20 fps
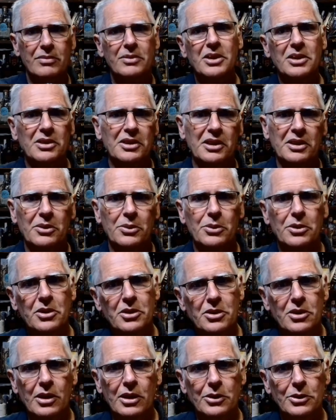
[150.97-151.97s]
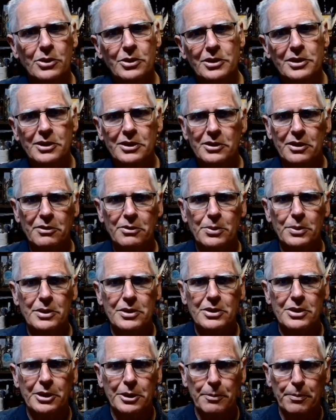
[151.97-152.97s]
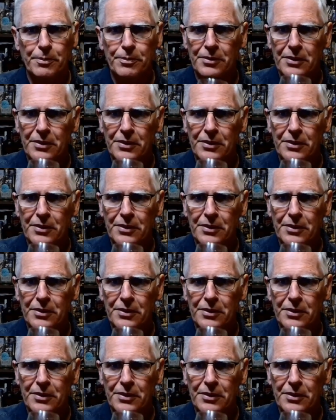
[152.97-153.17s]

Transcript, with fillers: just ignore the child noises off to one side.